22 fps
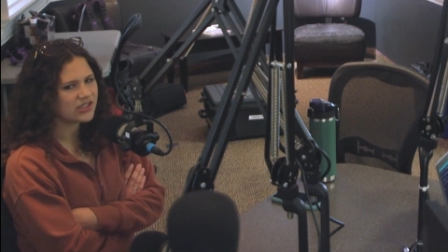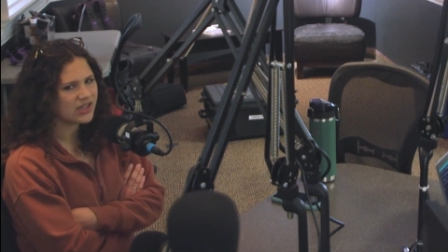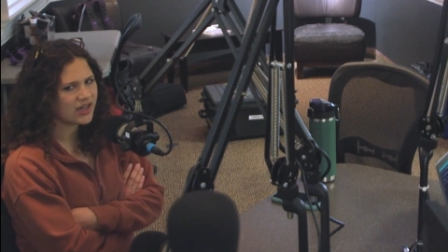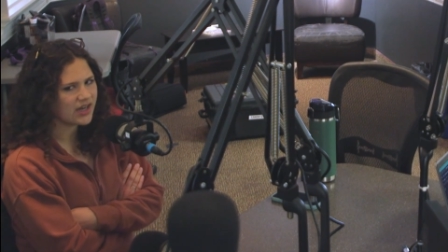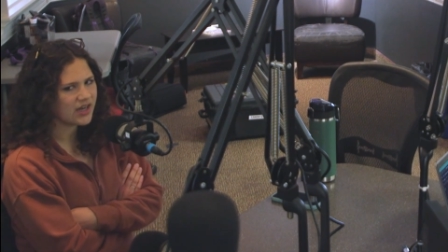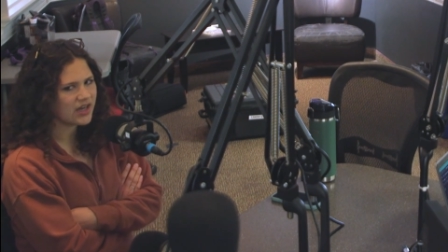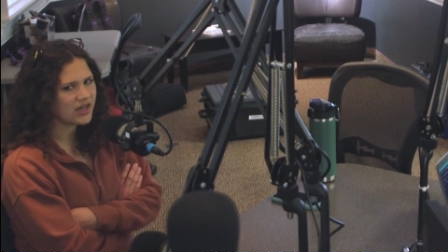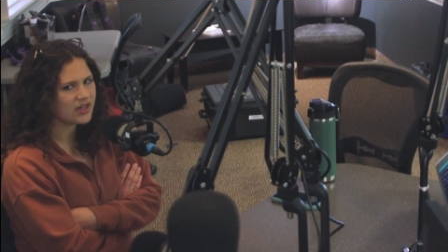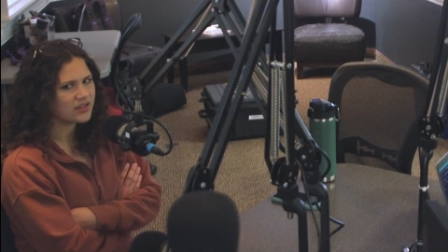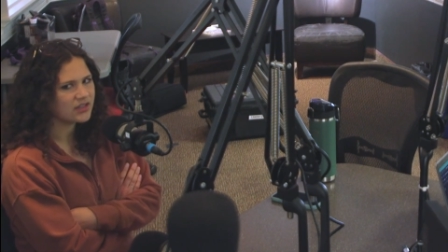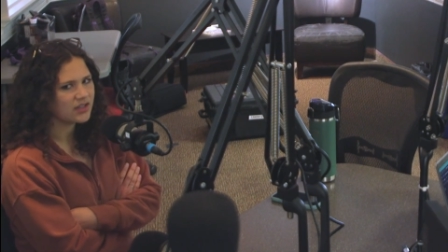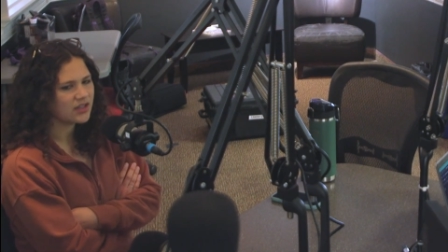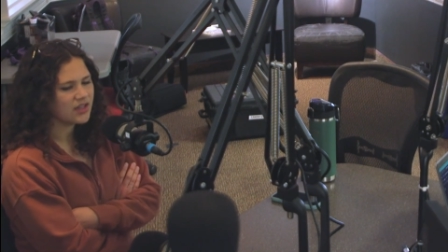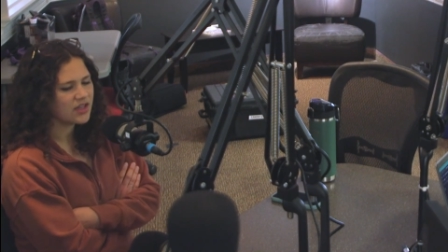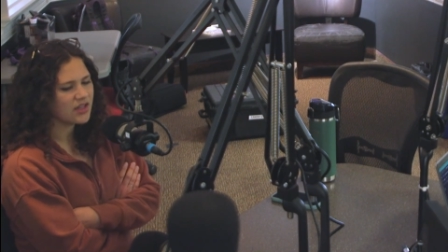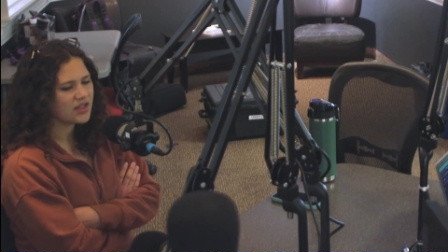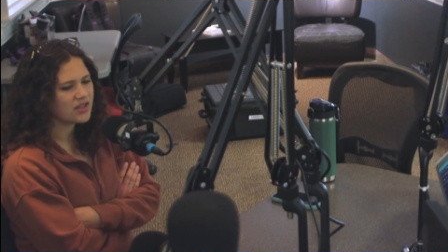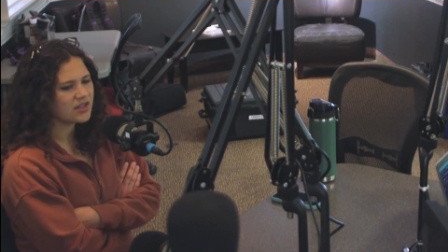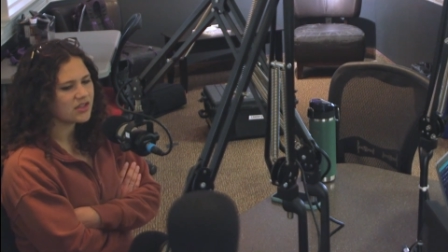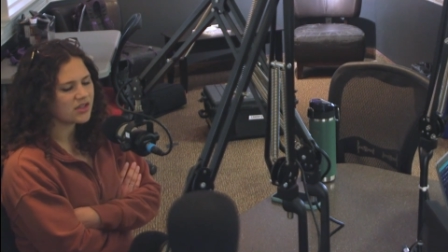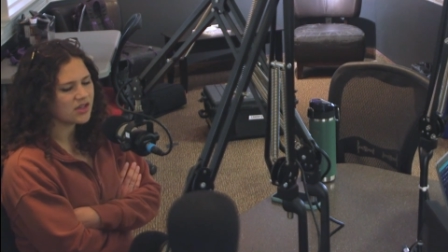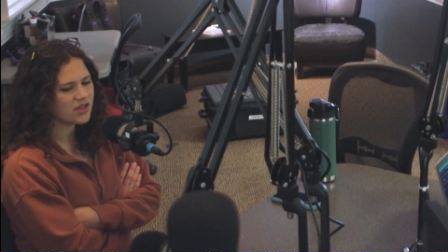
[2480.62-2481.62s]
Yeah.
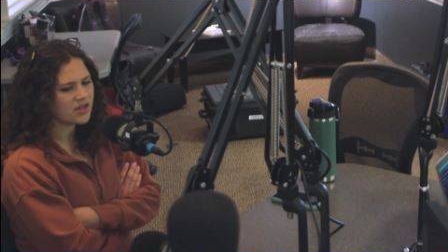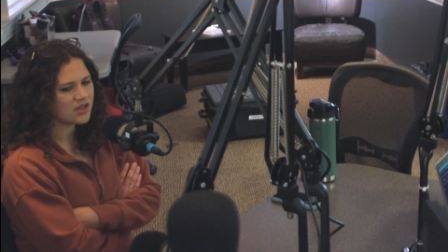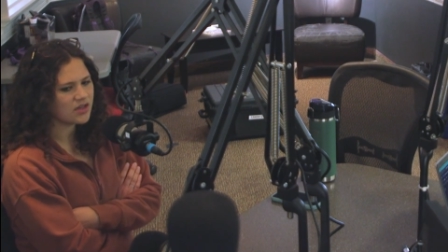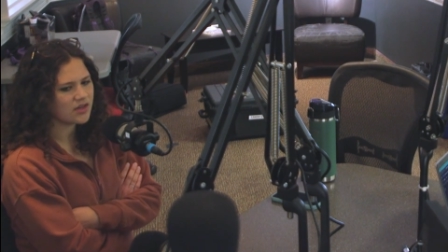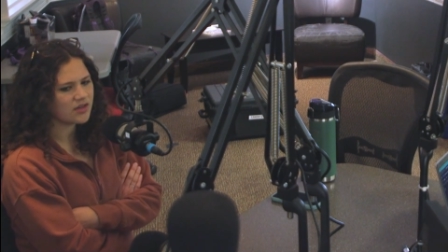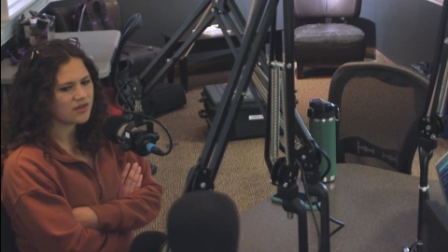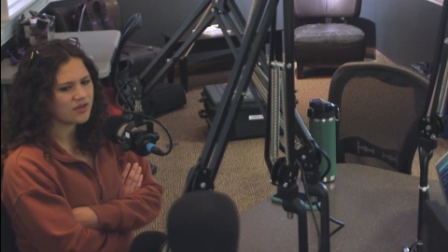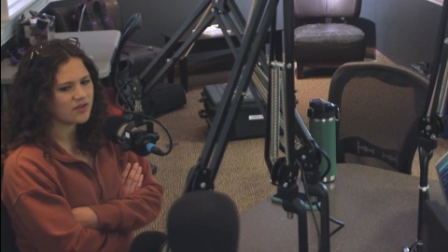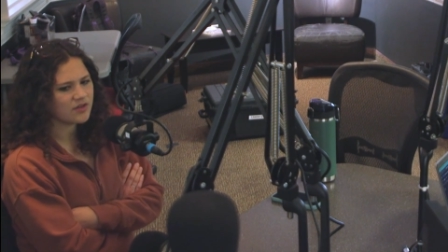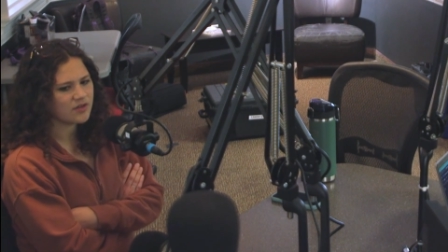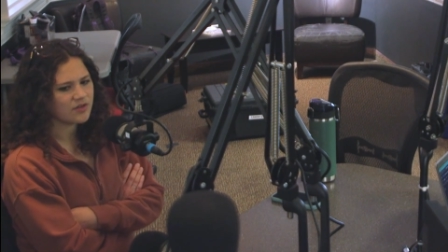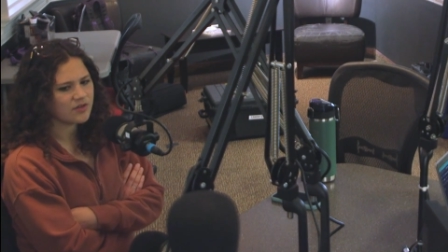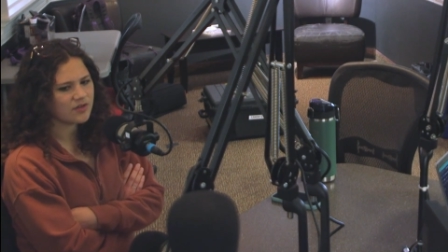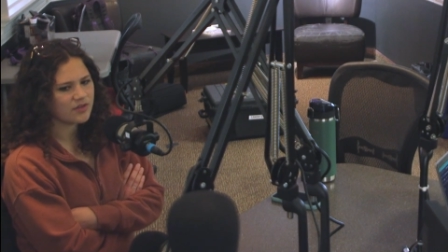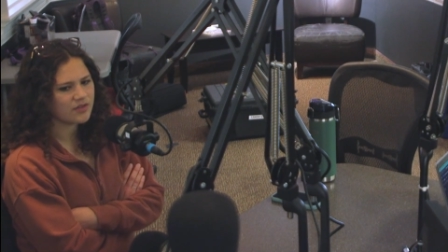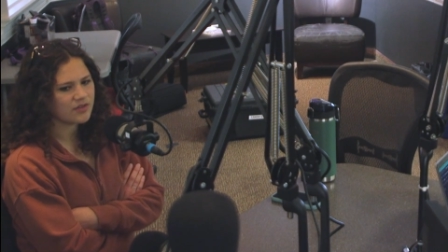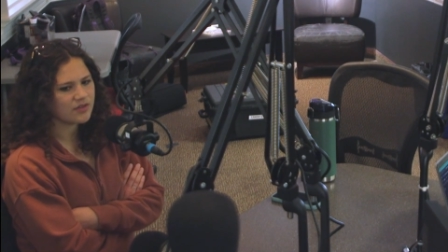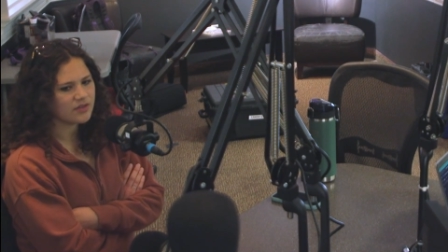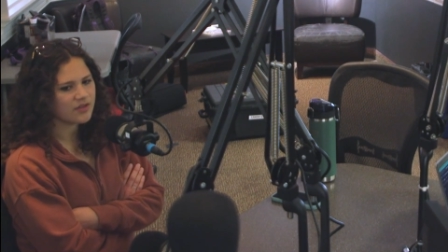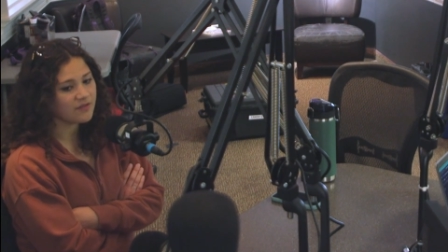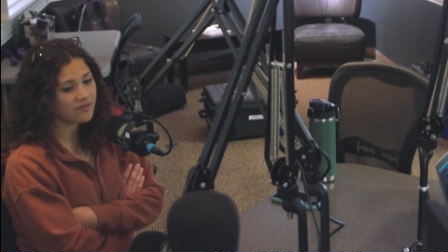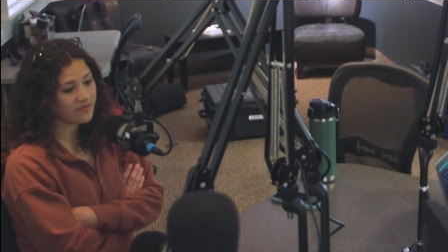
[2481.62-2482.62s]

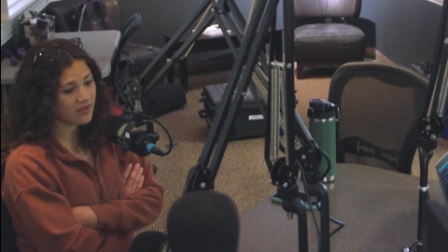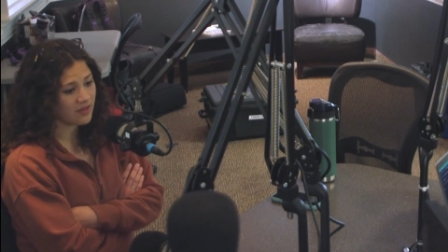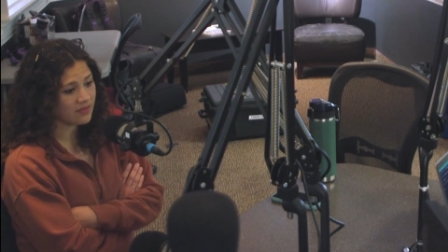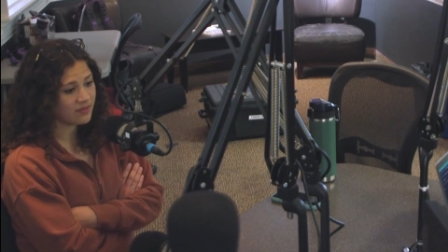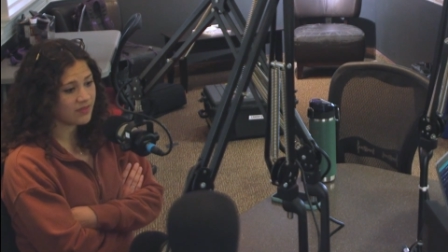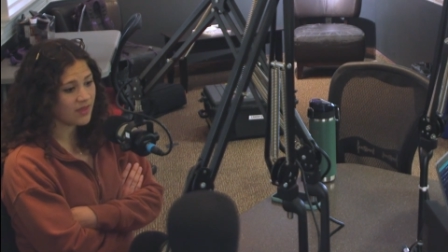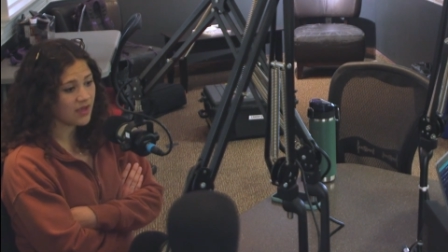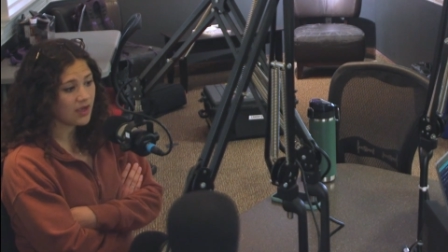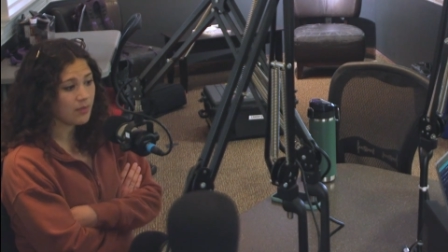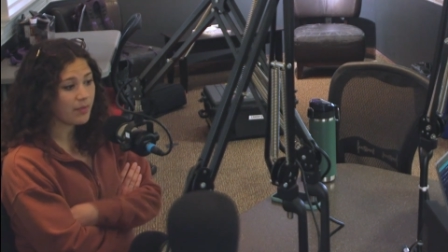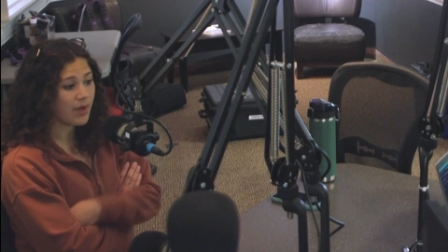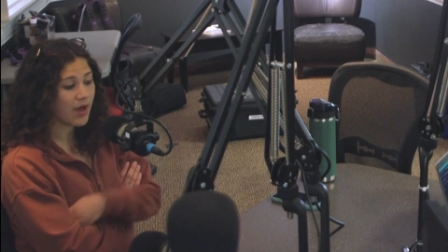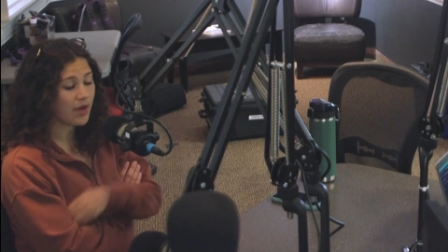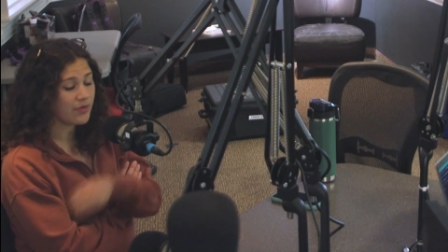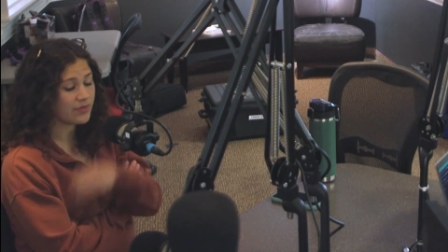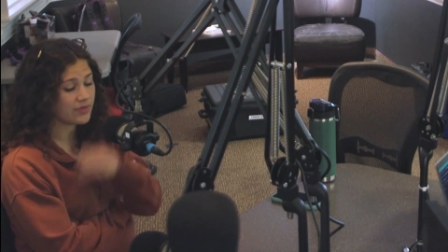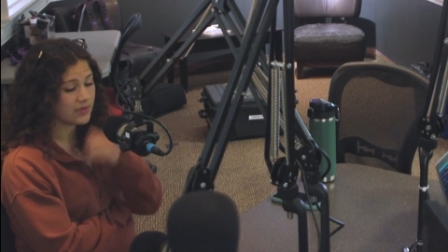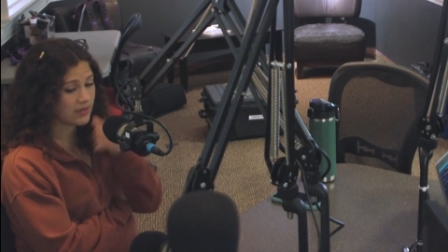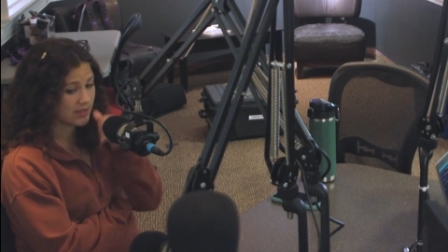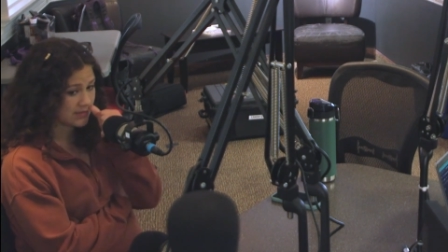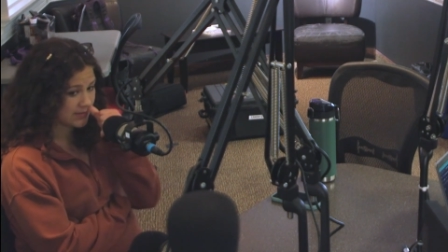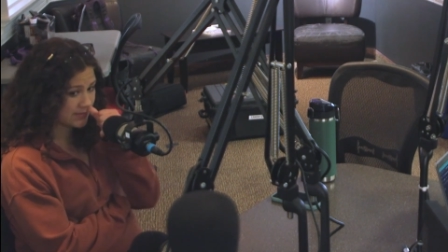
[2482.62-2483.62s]
The fun thing
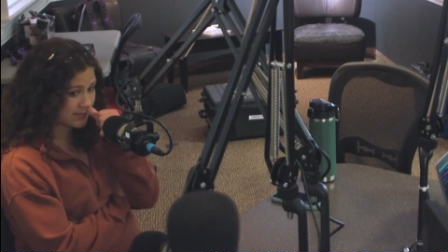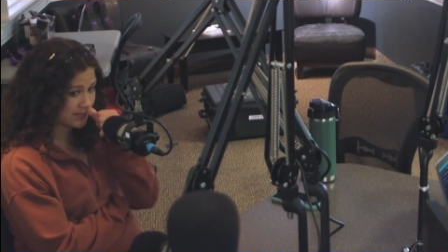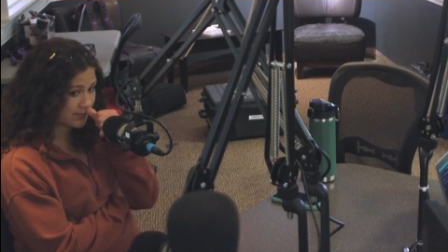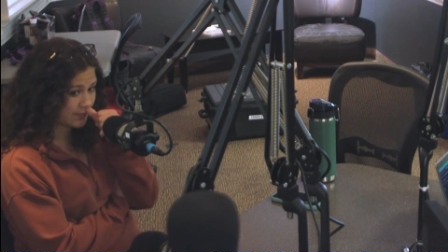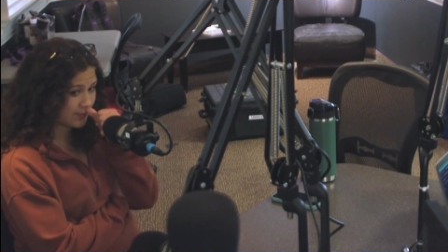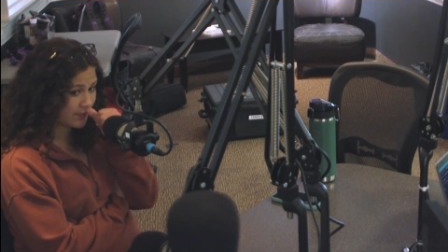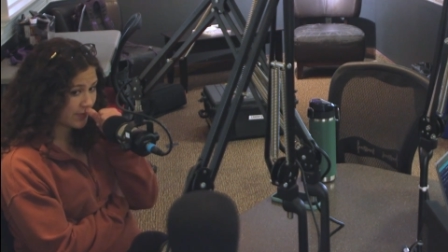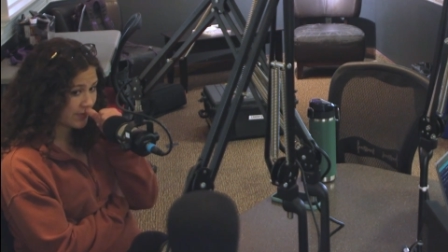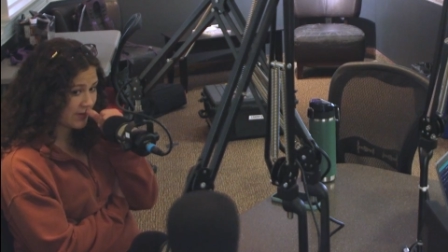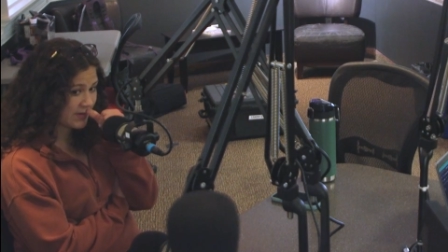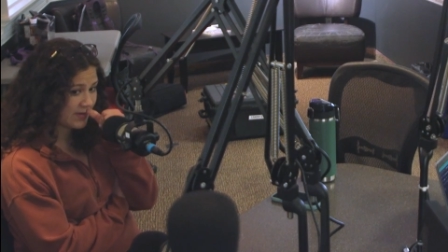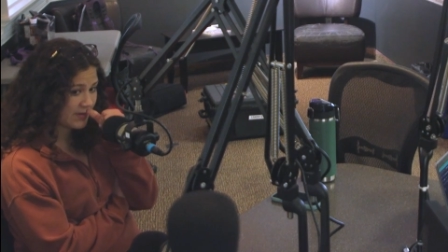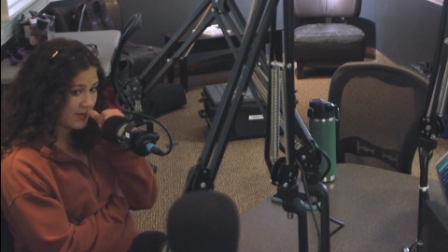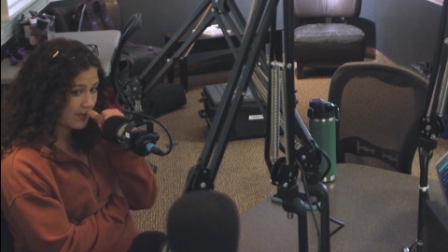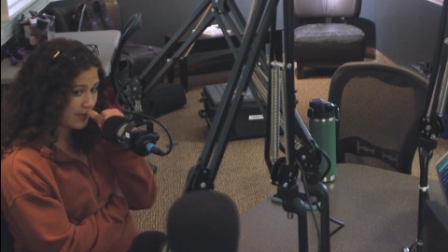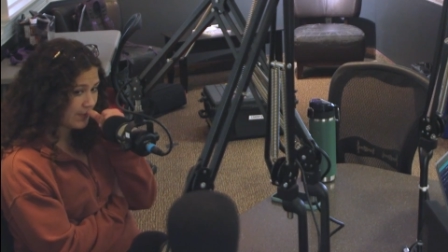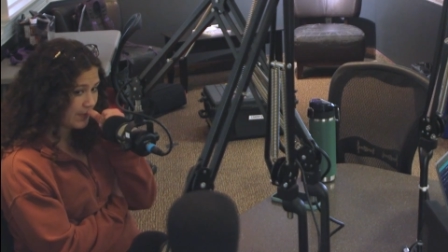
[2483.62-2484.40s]
about this one